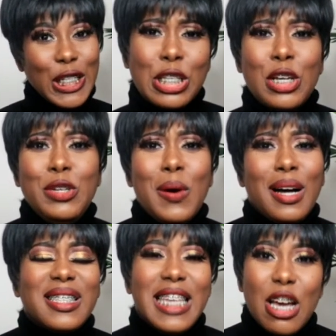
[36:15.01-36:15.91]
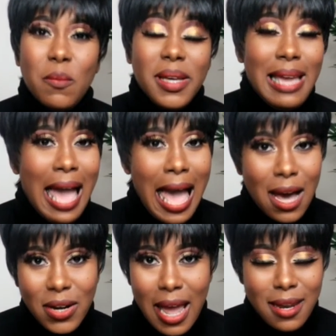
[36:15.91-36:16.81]
So you all tell me,
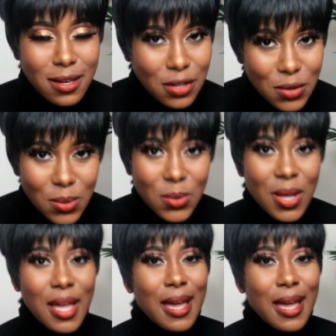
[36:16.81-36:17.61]
how'd I do?